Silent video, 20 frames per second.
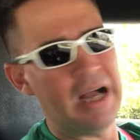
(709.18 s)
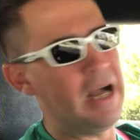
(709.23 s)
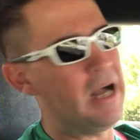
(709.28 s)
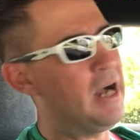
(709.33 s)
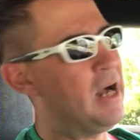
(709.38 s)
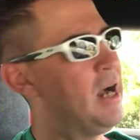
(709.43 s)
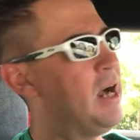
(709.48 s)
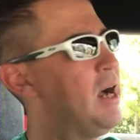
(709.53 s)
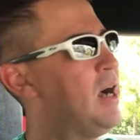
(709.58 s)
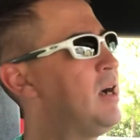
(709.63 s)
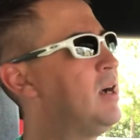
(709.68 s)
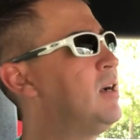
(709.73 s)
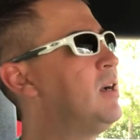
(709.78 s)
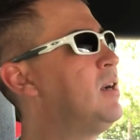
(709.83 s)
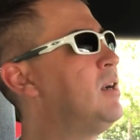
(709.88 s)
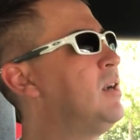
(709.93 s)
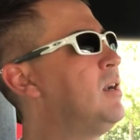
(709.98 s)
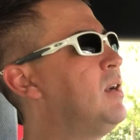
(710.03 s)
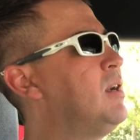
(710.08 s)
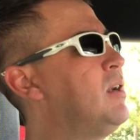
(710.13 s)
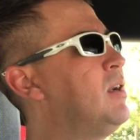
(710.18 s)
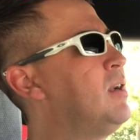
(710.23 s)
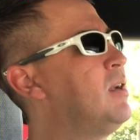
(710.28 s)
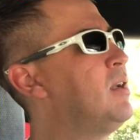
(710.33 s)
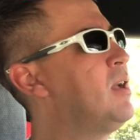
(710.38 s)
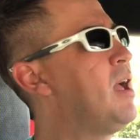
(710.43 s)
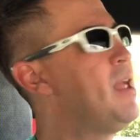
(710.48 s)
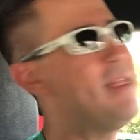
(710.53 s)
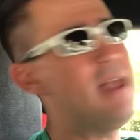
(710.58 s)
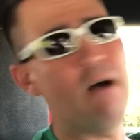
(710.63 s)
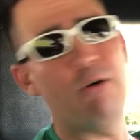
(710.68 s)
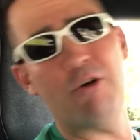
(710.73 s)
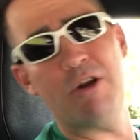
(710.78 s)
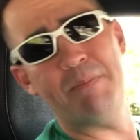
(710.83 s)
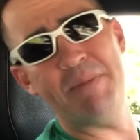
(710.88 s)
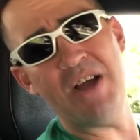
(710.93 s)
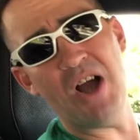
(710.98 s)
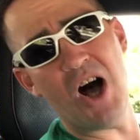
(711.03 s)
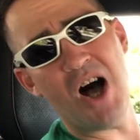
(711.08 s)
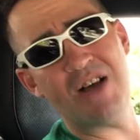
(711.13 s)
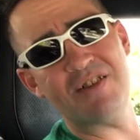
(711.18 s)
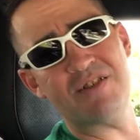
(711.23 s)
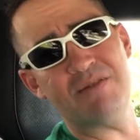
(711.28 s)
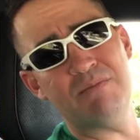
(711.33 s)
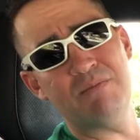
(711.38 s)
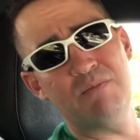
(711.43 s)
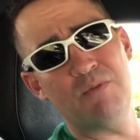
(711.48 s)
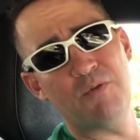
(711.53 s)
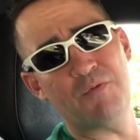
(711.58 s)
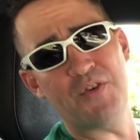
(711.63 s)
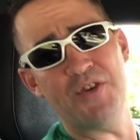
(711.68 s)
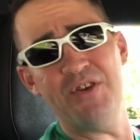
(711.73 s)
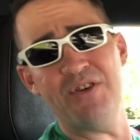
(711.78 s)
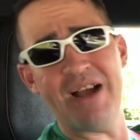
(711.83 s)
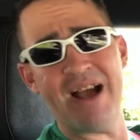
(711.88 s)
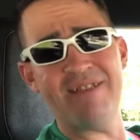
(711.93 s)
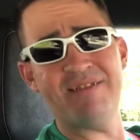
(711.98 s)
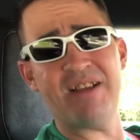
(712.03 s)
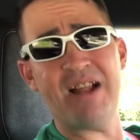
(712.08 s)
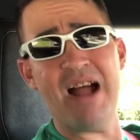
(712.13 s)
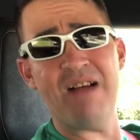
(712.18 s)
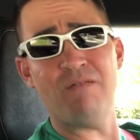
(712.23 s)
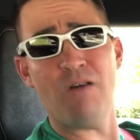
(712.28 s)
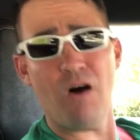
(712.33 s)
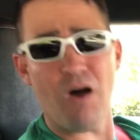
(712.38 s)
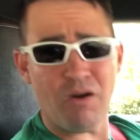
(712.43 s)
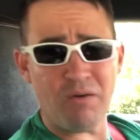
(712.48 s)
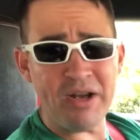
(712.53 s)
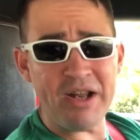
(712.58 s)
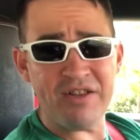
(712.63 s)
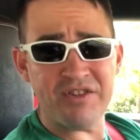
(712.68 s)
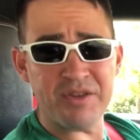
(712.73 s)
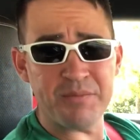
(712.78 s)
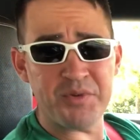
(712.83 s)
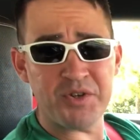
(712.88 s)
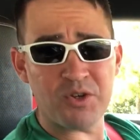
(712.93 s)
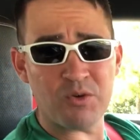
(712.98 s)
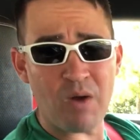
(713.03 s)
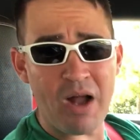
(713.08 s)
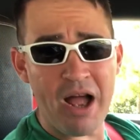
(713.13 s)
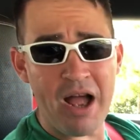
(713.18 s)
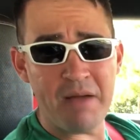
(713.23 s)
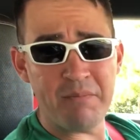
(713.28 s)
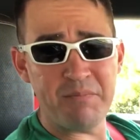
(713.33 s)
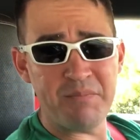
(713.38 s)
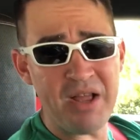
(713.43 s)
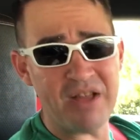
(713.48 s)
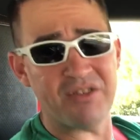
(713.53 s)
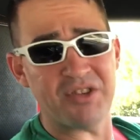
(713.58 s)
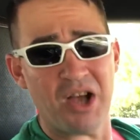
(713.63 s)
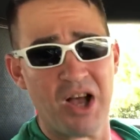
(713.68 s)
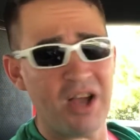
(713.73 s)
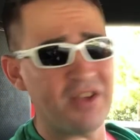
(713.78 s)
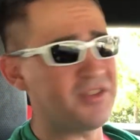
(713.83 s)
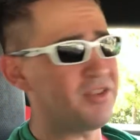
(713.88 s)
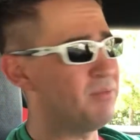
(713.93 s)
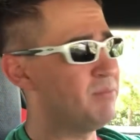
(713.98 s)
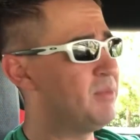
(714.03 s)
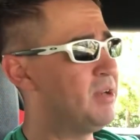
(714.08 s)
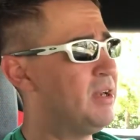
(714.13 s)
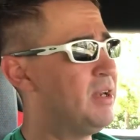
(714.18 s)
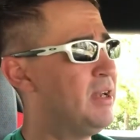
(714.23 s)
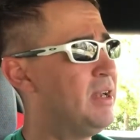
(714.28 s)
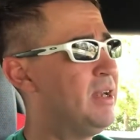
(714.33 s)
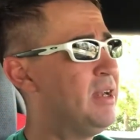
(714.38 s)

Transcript: And that would be awesome. For you guys that have already subscribed, that's awesome.